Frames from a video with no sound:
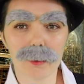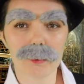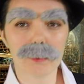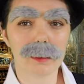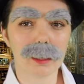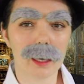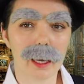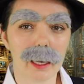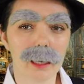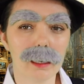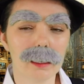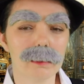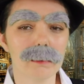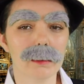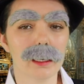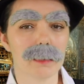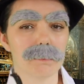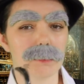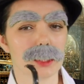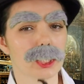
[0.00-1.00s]
don't think
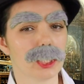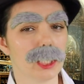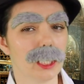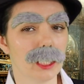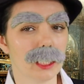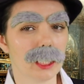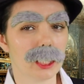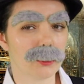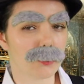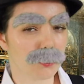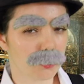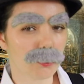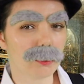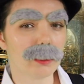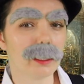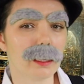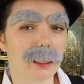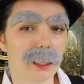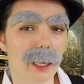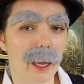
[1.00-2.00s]
the machine can
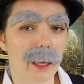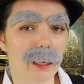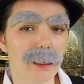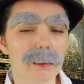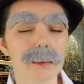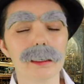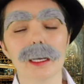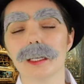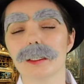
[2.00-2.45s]
truly think